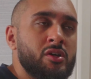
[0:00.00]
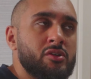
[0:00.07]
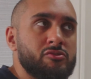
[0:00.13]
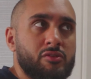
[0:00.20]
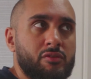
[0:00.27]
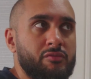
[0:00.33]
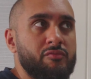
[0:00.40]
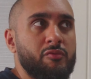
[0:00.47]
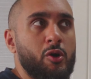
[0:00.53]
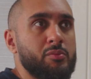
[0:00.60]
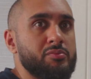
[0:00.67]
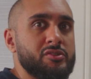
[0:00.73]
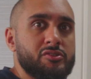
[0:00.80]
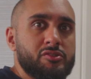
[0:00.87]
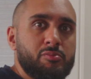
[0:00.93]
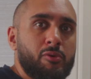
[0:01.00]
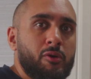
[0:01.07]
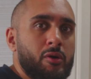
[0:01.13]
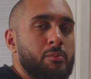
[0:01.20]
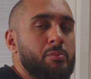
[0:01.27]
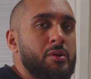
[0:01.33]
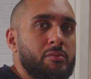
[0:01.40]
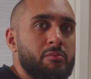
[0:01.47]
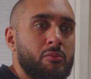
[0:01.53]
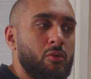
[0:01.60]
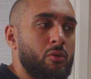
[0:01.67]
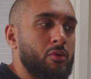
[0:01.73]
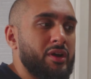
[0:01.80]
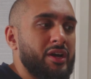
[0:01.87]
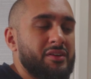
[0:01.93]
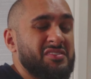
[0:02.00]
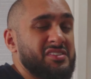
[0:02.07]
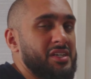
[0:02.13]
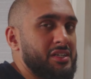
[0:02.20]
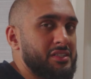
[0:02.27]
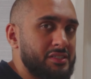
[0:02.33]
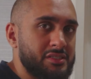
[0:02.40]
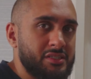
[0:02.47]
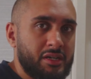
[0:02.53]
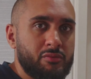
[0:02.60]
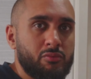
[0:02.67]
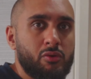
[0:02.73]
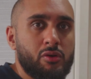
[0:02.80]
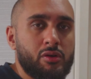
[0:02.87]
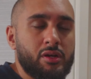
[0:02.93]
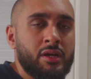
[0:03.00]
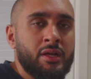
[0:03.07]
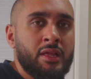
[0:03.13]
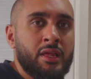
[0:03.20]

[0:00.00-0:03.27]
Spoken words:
so I've opted to put a bit more kind of side to side work